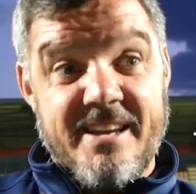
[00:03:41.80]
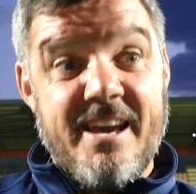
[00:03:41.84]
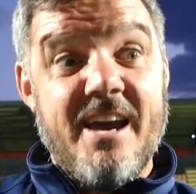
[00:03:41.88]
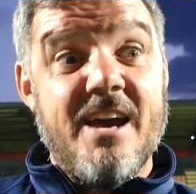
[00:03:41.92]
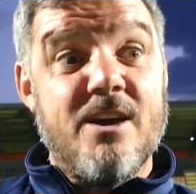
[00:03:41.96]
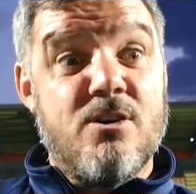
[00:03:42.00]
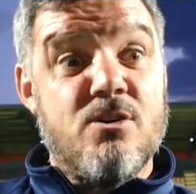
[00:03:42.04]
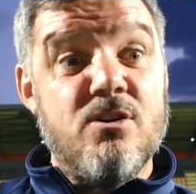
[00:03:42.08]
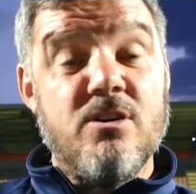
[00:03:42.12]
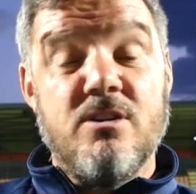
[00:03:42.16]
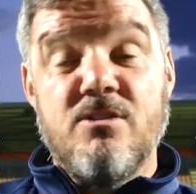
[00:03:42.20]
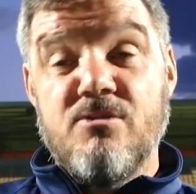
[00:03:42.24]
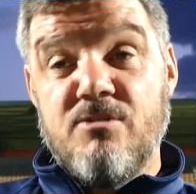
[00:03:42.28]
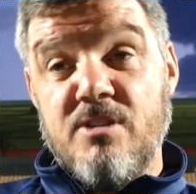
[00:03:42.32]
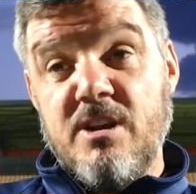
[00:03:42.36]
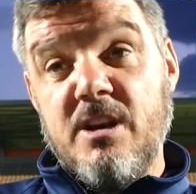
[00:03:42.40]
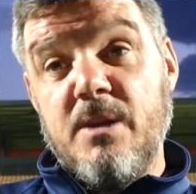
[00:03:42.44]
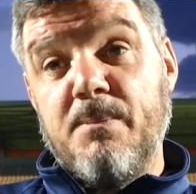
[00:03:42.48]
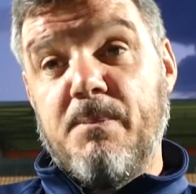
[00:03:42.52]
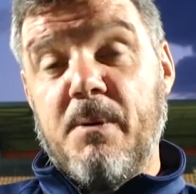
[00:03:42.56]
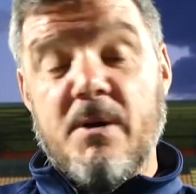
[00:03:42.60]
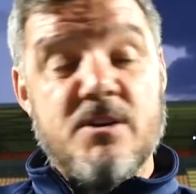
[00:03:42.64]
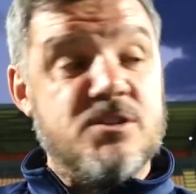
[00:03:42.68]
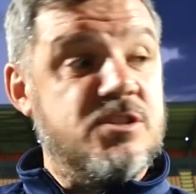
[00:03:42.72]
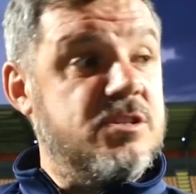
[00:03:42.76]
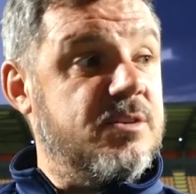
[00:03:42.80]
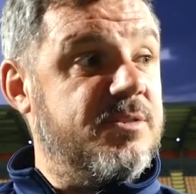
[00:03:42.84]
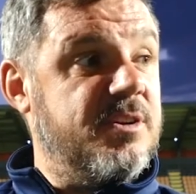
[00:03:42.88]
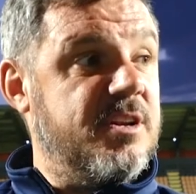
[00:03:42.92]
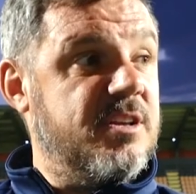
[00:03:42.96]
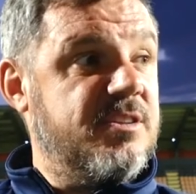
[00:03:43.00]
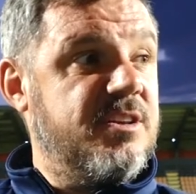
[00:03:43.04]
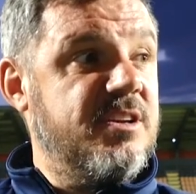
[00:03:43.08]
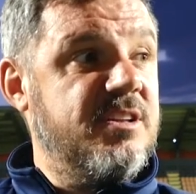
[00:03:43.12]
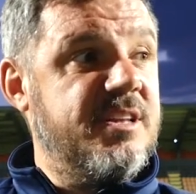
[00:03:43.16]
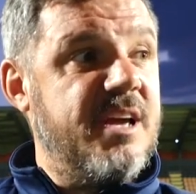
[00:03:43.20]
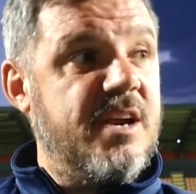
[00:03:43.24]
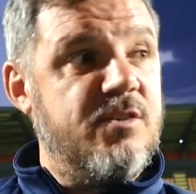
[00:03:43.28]
Yeah, good, really positive, and I
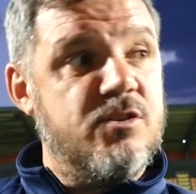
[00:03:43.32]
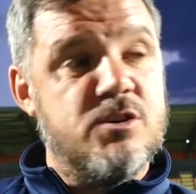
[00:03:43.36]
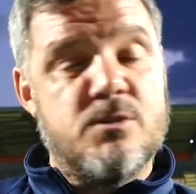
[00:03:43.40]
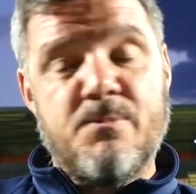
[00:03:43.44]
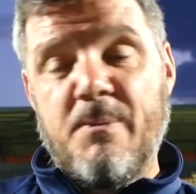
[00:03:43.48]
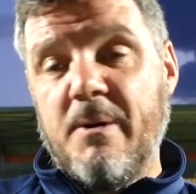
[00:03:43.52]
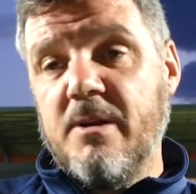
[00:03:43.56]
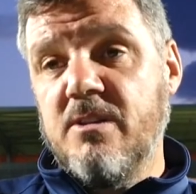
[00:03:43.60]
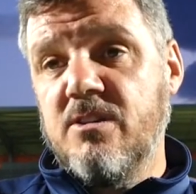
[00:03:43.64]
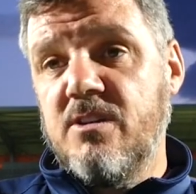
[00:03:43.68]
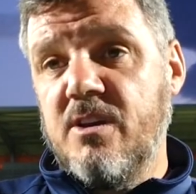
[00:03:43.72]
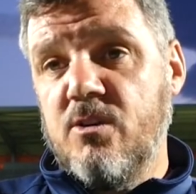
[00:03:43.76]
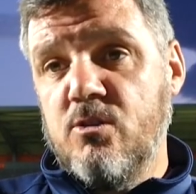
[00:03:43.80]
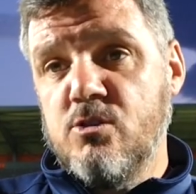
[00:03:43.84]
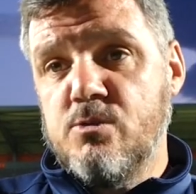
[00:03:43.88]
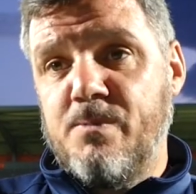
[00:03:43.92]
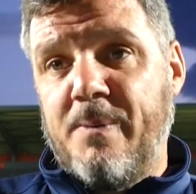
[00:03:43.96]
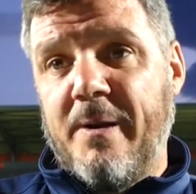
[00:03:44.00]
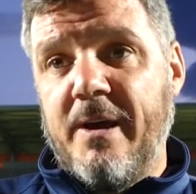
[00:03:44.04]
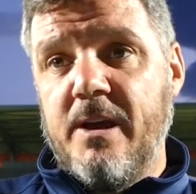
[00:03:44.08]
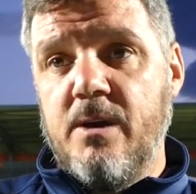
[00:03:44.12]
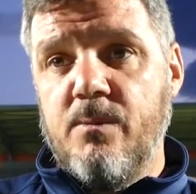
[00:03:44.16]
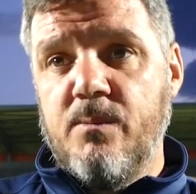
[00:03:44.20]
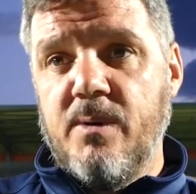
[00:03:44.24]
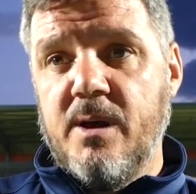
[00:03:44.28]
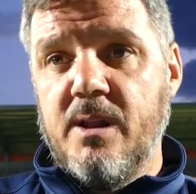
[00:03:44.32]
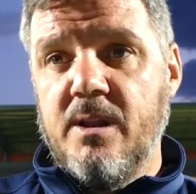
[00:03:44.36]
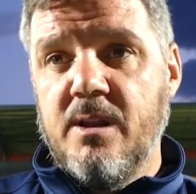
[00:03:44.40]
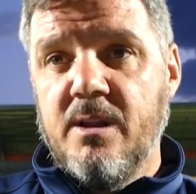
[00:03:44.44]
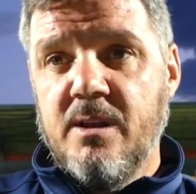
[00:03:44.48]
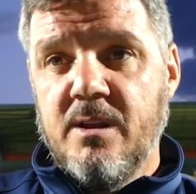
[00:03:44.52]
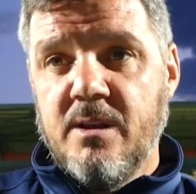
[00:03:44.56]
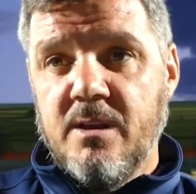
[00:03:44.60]
think they respond to us playing well.